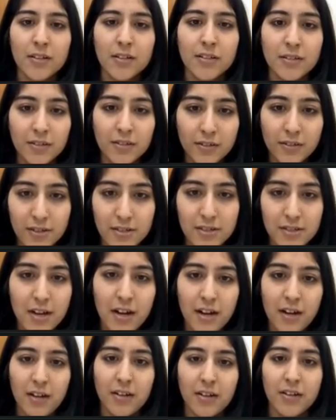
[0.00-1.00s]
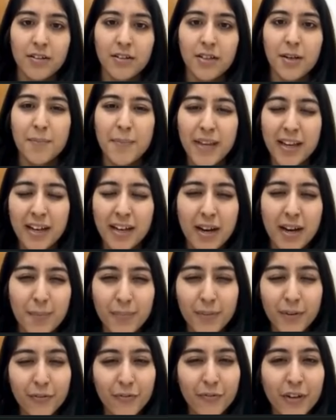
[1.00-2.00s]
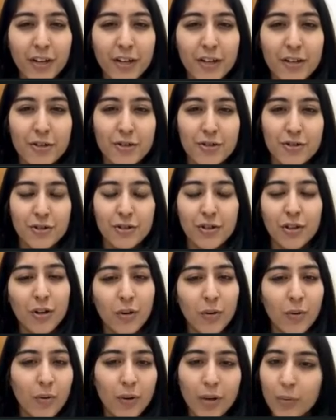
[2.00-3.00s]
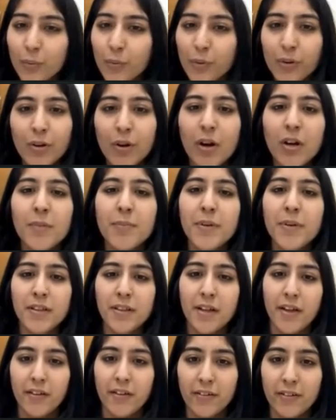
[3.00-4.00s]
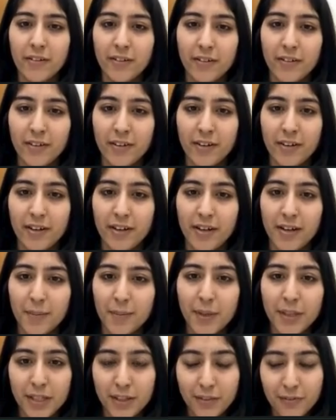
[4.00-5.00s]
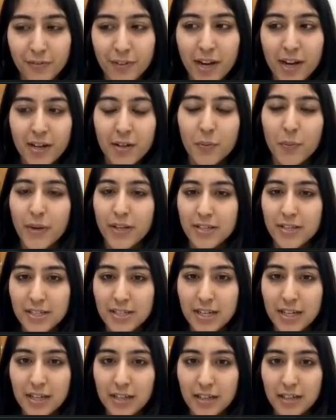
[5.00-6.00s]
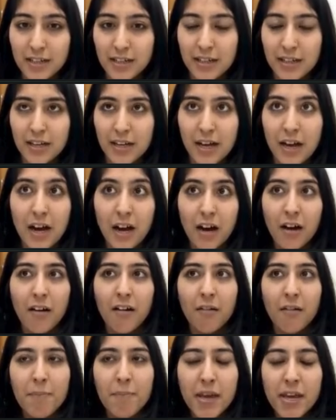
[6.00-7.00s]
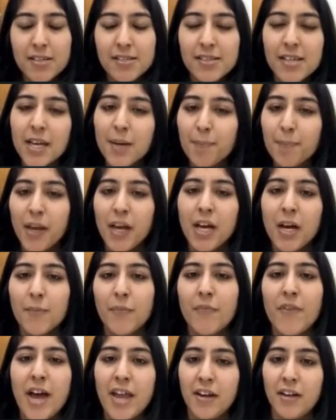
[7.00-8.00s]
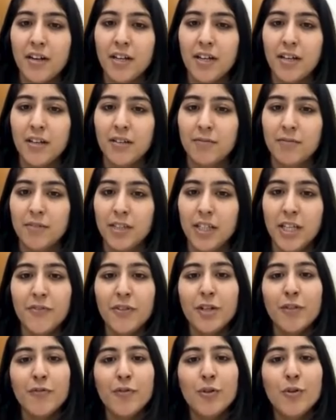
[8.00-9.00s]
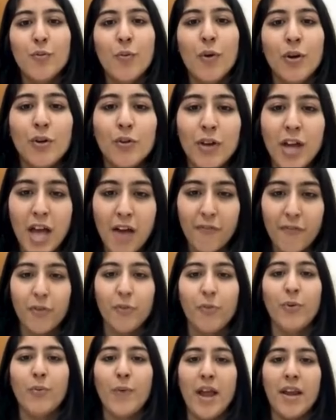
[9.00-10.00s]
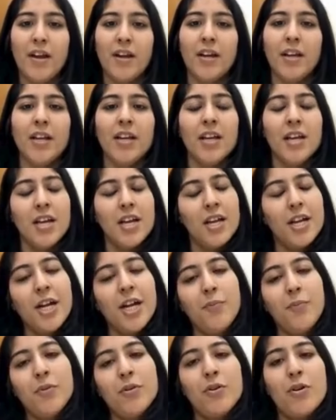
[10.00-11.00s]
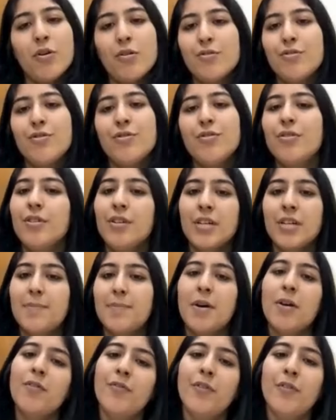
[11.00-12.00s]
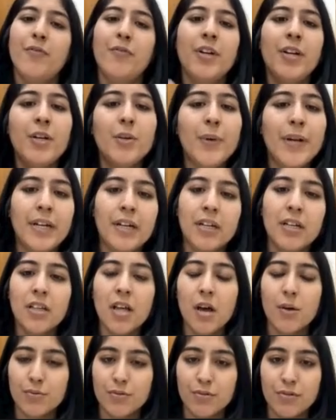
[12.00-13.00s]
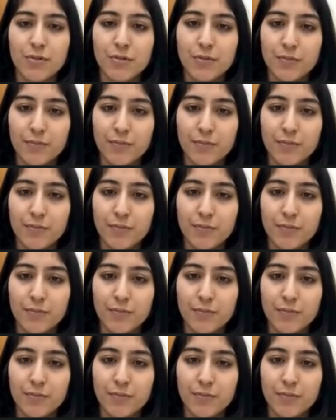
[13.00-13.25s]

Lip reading: The mm-hmm. result, the makeup, the finish, the glow, it would not be there. But if we are investing a basic makeup vanity, even if you want to have your own vanity, it would cost you near about 50 to 80,000.